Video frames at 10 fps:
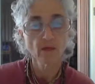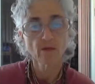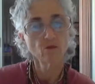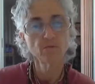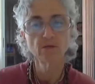
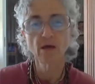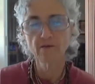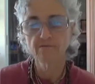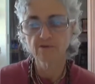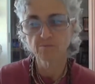Human
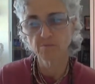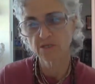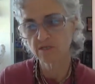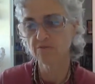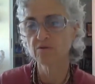life is
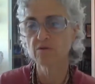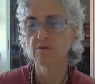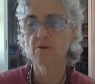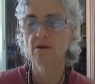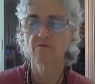specifically
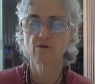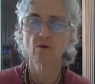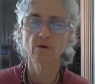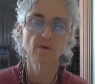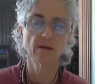meant for
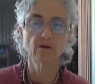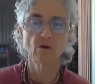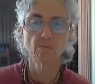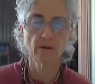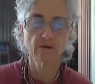going back
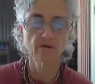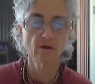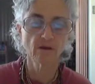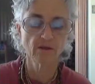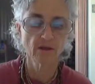home, back to
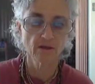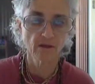Godhead.